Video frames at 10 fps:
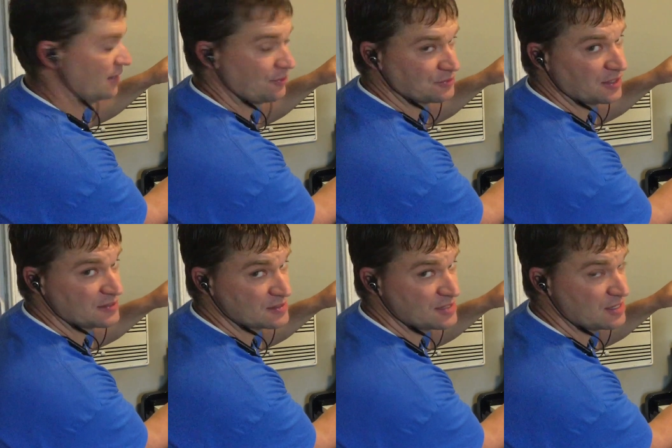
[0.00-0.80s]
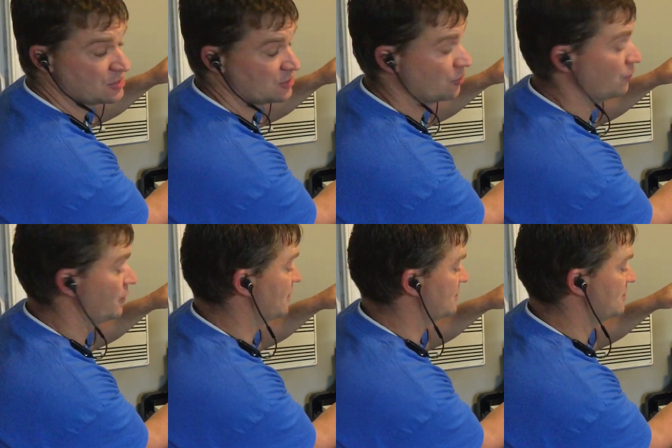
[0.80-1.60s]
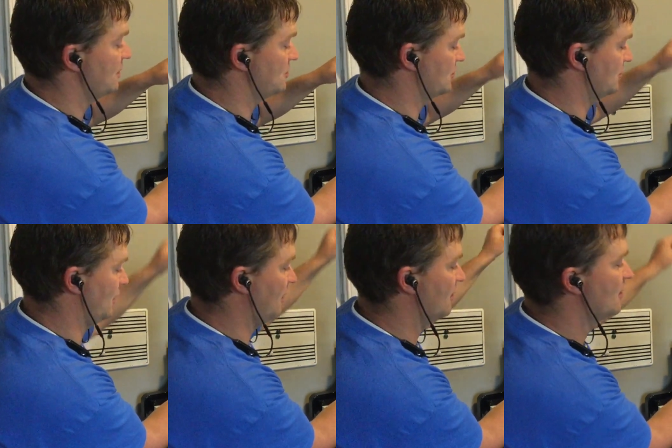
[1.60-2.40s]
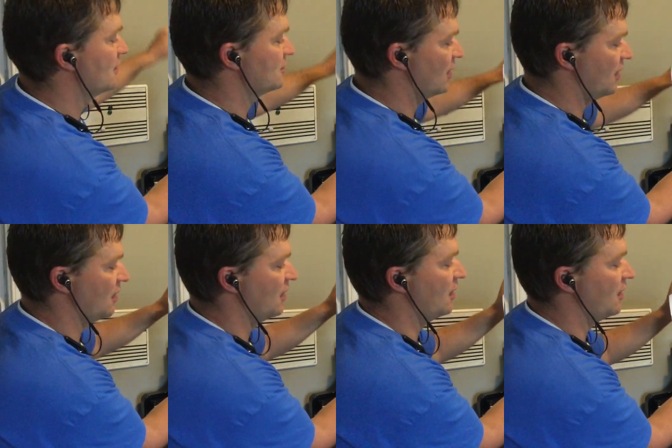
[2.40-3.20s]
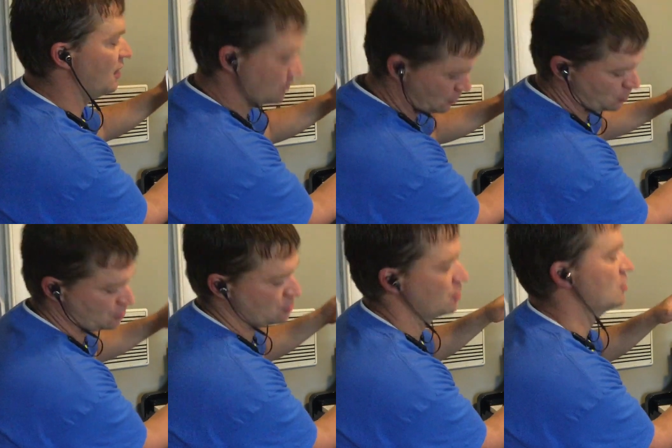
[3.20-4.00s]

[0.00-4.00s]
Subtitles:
That was a hesitation. You don't want hesitations, okay? Ta, sh,